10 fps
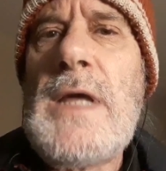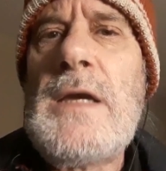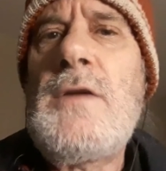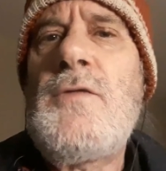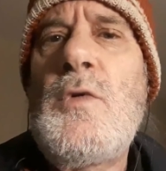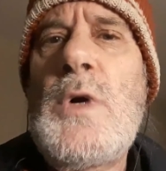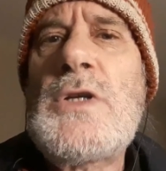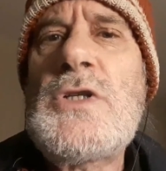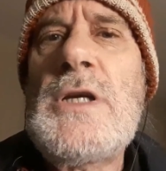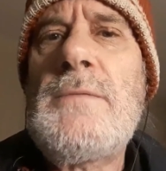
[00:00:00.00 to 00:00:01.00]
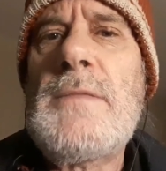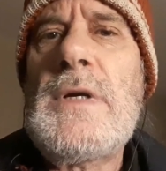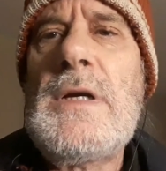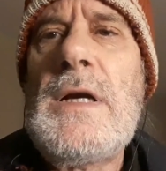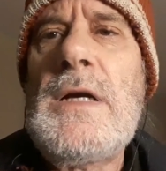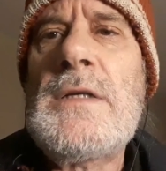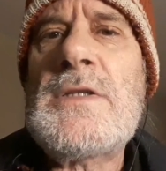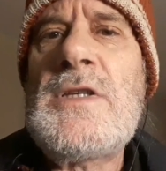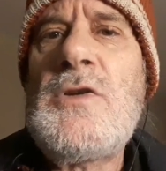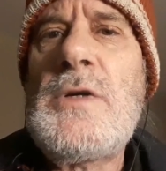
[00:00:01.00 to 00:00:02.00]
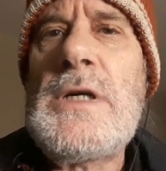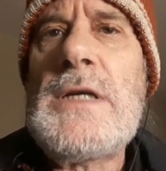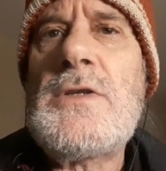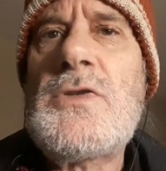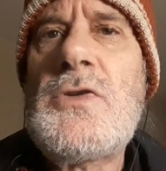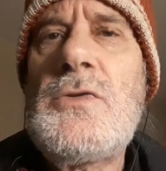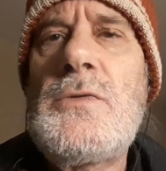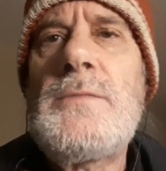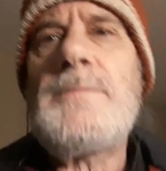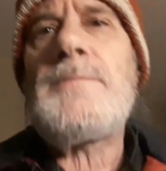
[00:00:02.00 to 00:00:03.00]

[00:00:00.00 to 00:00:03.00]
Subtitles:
Thank you for watching. I'll see you again soon.